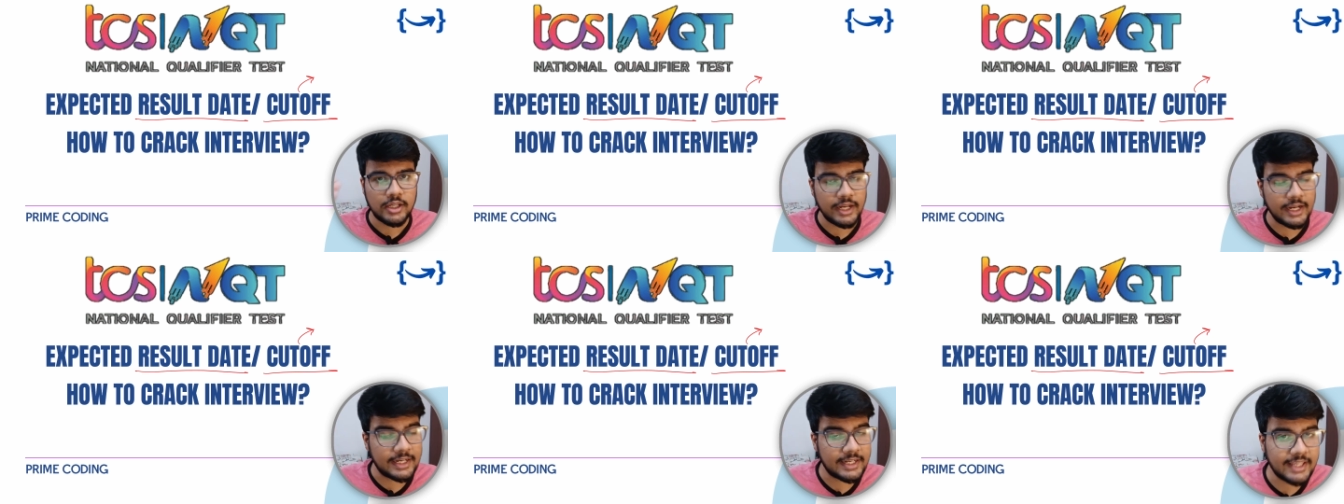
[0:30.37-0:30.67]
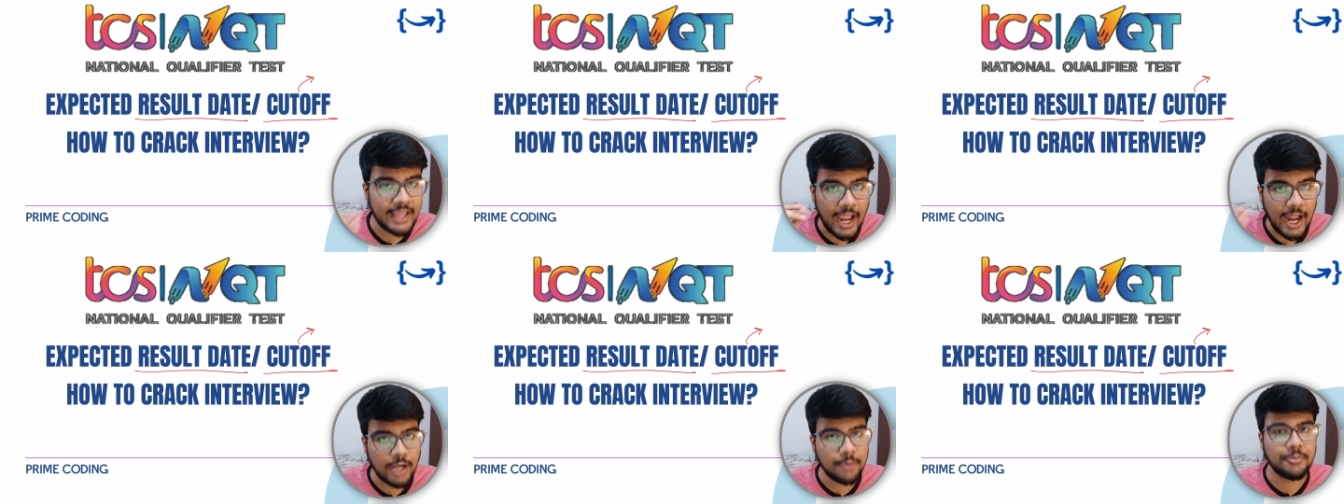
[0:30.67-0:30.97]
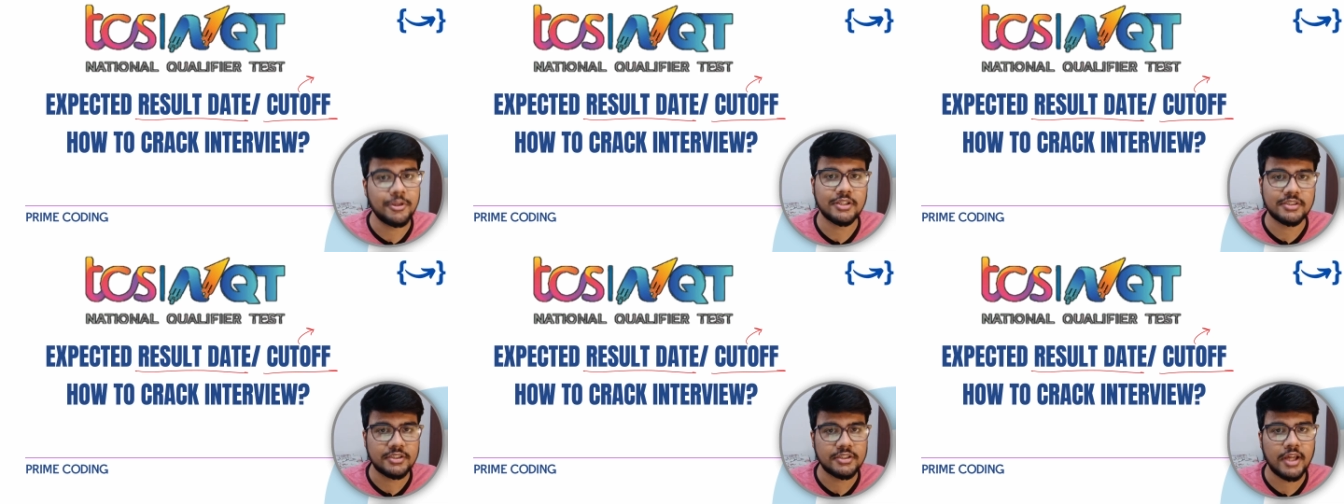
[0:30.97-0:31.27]
it
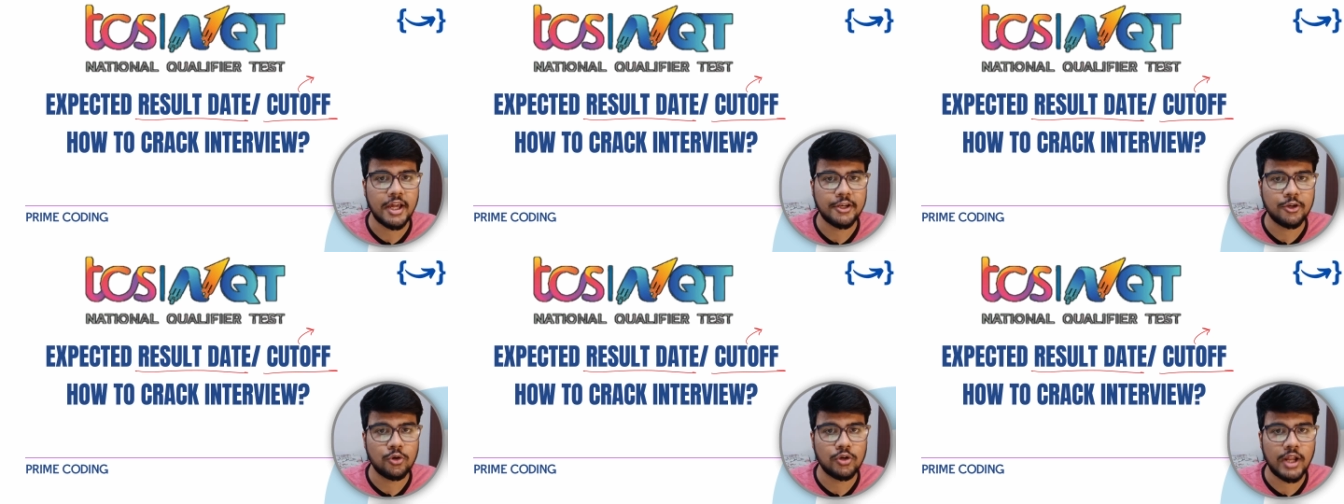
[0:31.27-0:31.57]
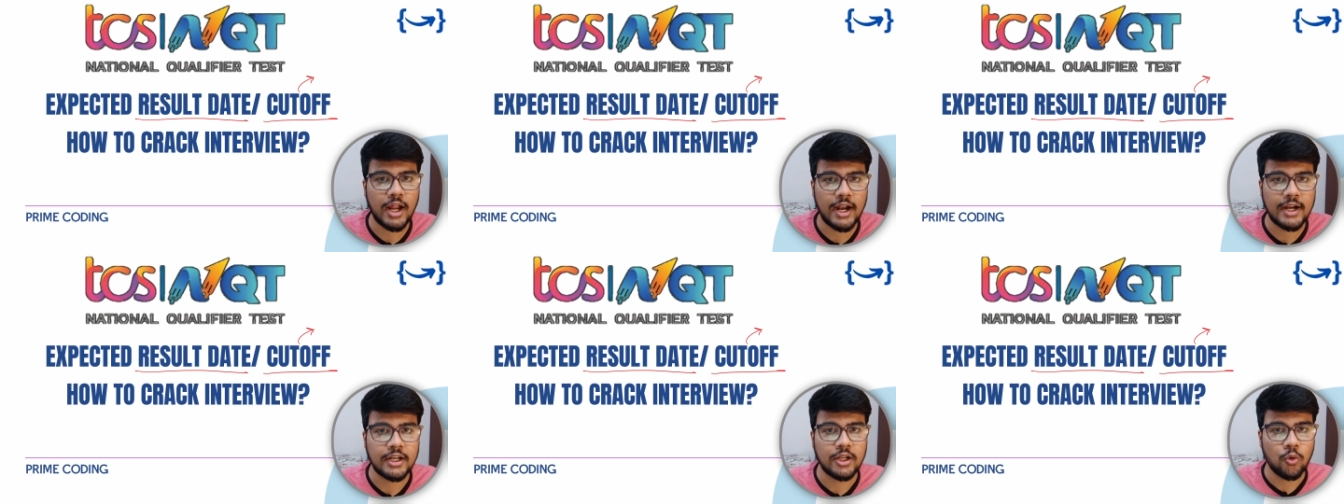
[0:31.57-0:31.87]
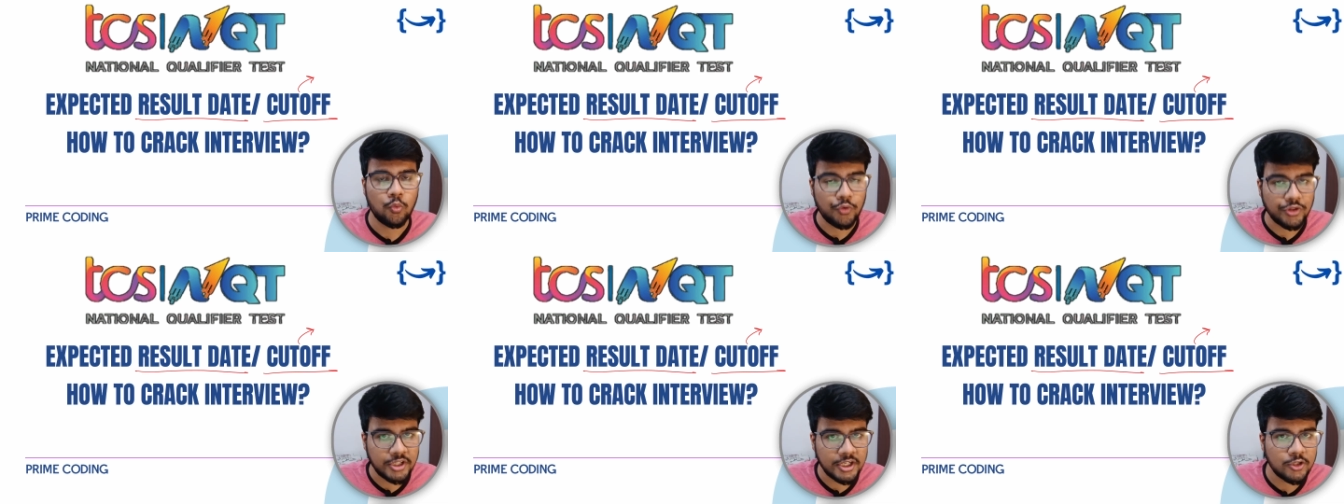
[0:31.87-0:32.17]
can be a scenario
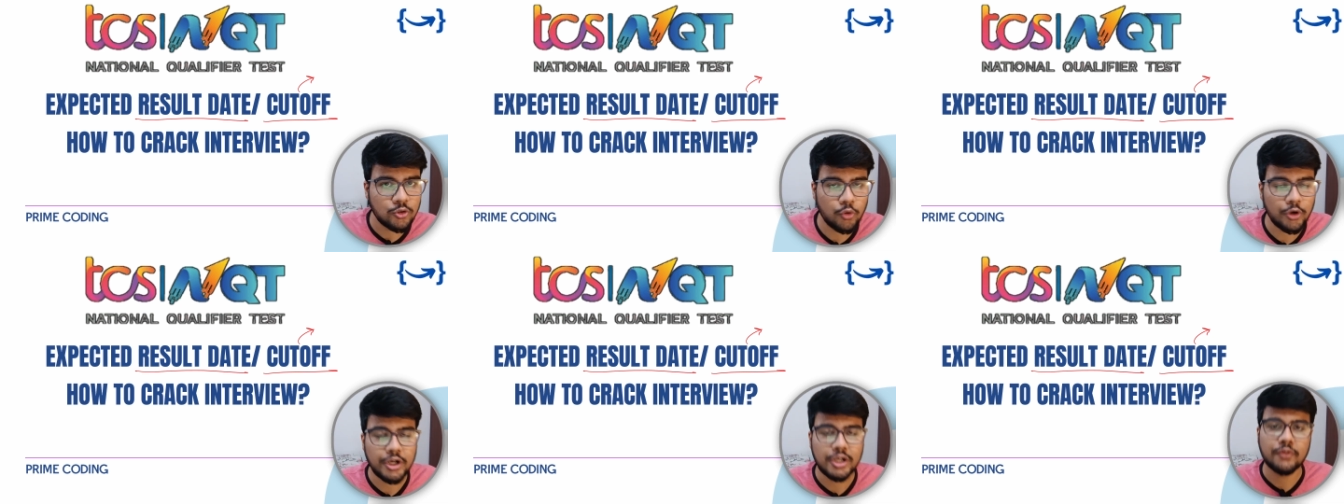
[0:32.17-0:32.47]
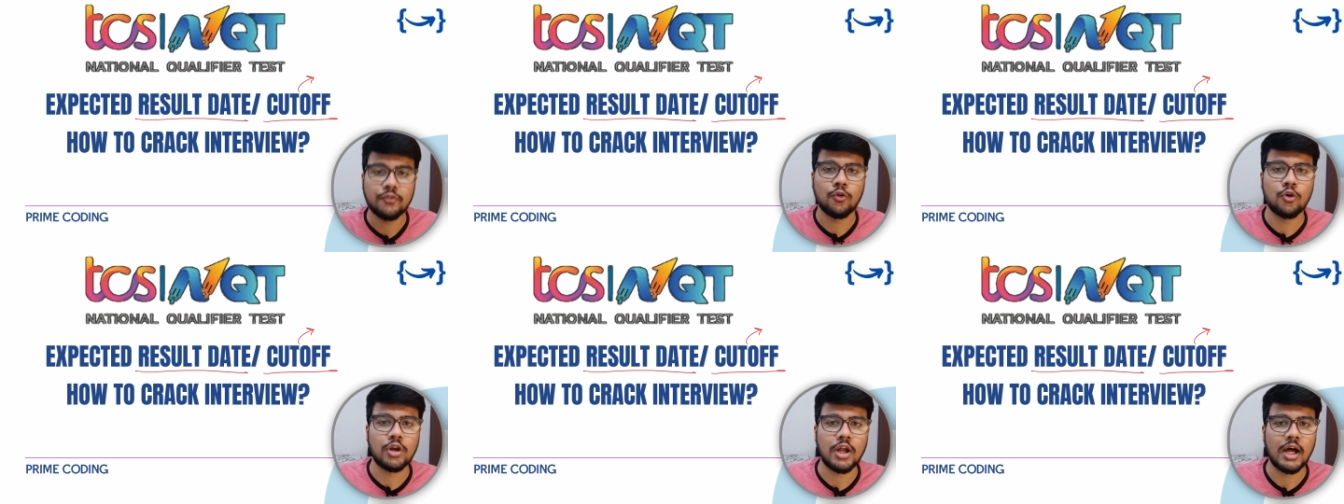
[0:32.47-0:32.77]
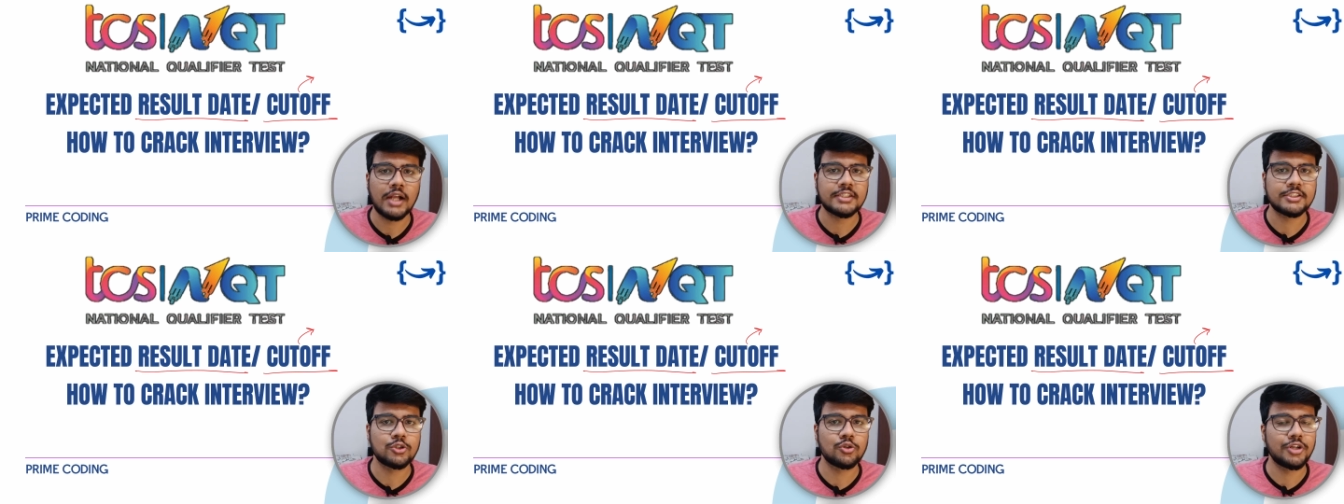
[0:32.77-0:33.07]
that within 24
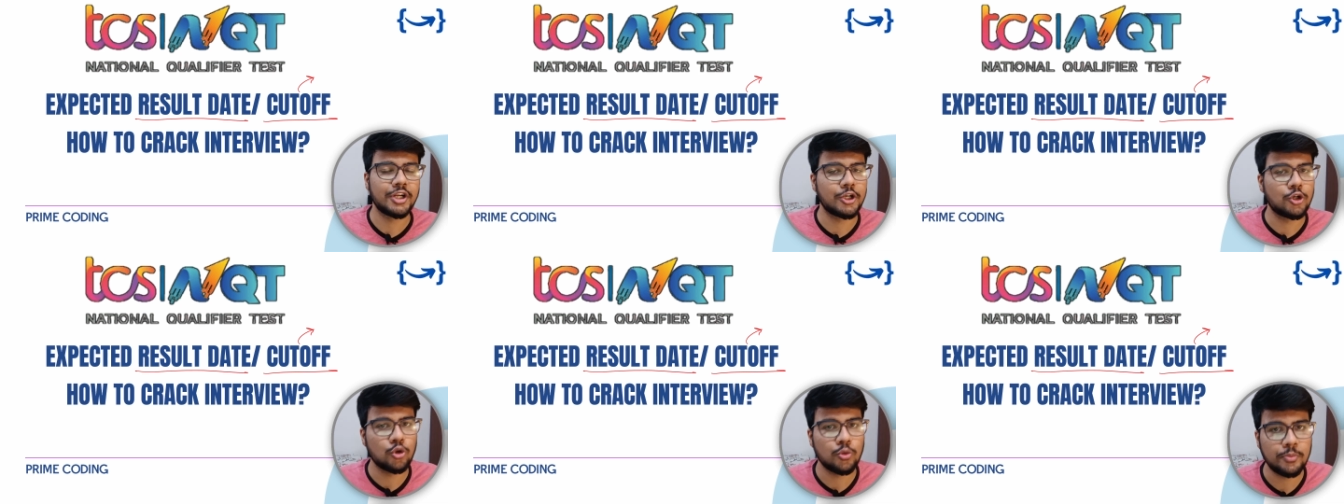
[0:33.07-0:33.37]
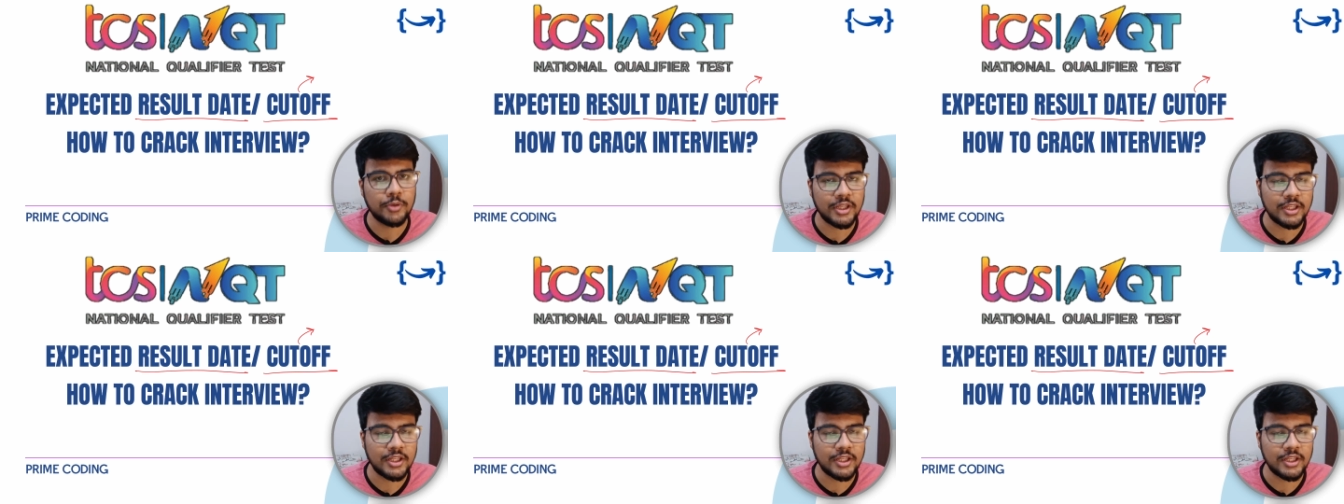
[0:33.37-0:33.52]
hours you need